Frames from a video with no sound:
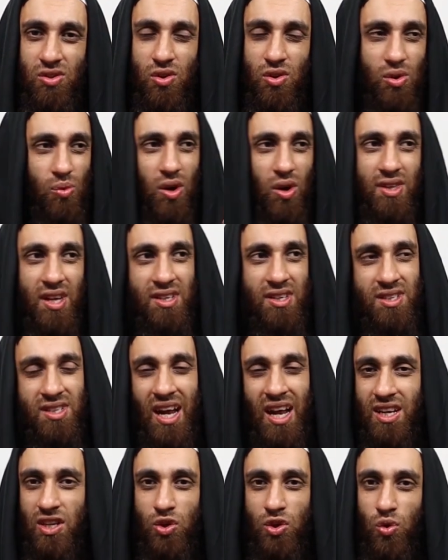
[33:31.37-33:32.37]
You're the one that's
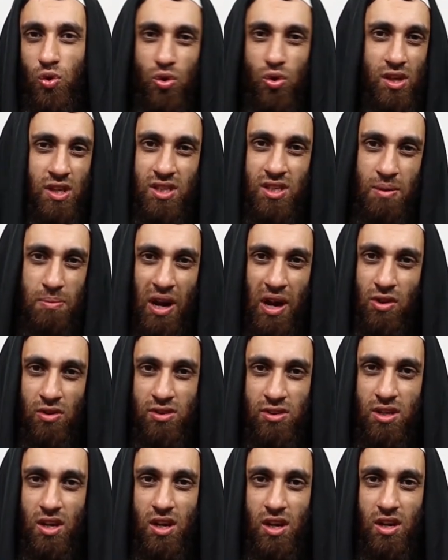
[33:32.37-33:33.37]
telling your audience about
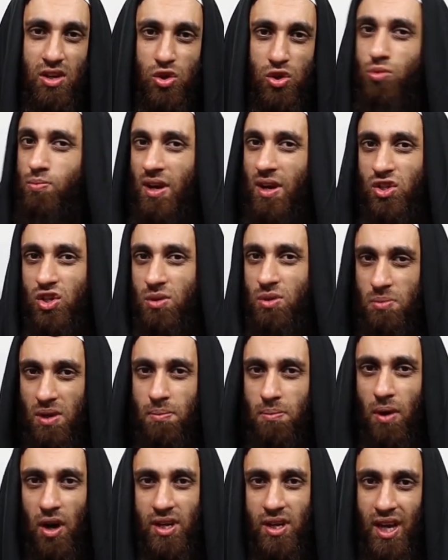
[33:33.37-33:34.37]
us. You mentioned
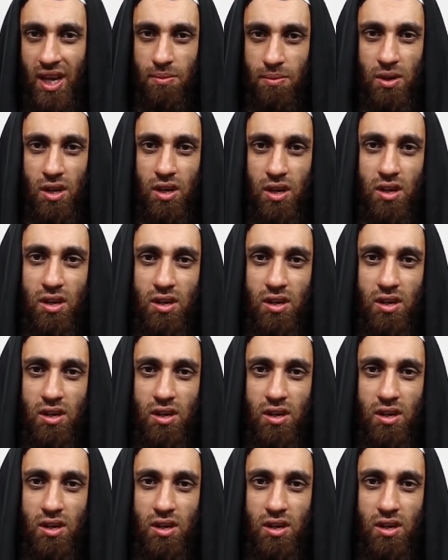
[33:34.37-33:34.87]
me by name.